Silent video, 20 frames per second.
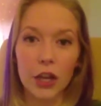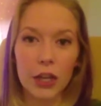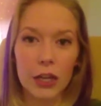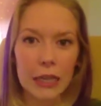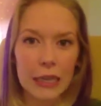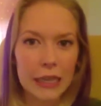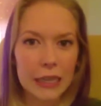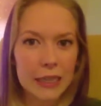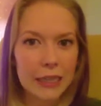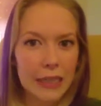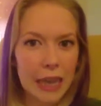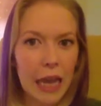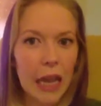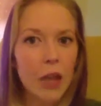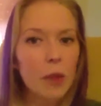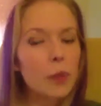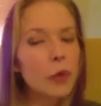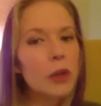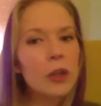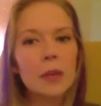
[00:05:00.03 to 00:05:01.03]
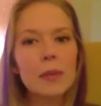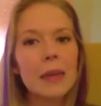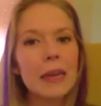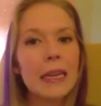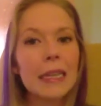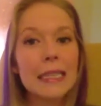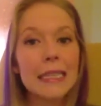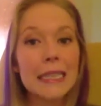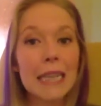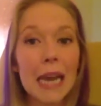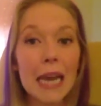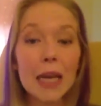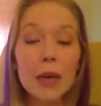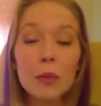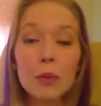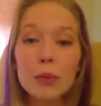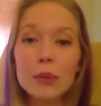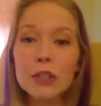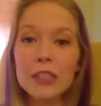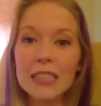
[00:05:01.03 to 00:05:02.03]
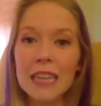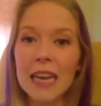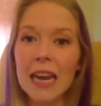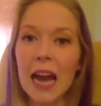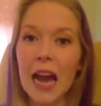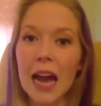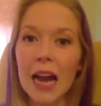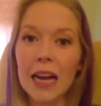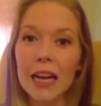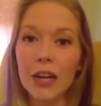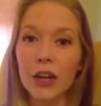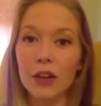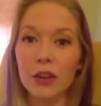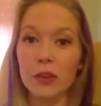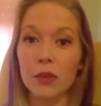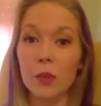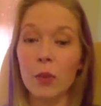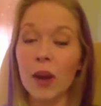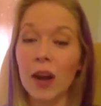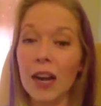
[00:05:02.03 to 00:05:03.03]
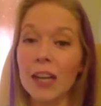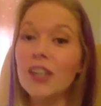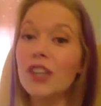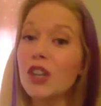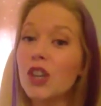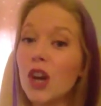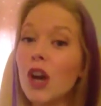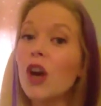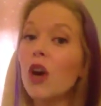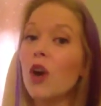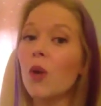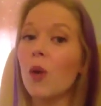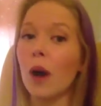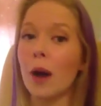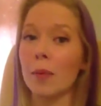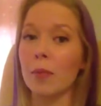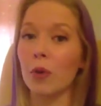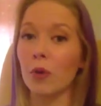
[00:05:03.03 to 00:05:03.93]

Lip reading: he's calipering me 10% higher than what I know I'm